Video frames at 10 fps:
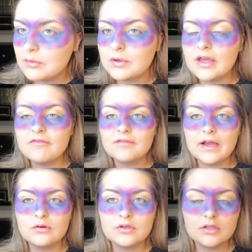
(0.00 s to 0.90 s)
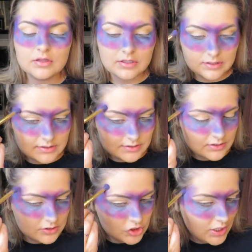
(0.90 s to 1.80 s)
and when I found
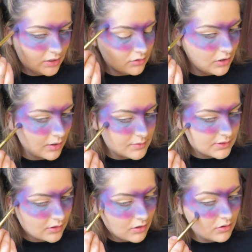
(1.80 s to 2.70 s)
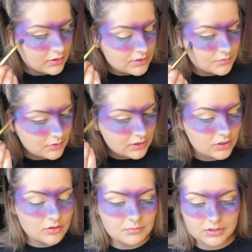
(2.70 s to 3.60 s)
this channel, I was like, oh, that's really
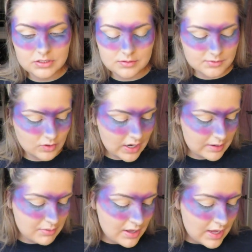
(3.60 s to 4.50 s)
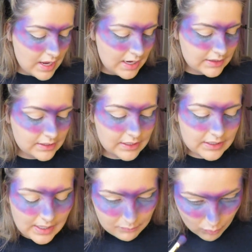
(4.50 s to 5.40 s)
cute, I'm gonna subscribe. And then I
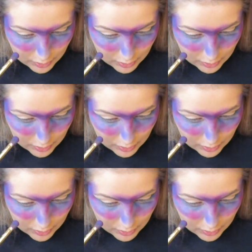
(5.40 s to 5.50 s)
kept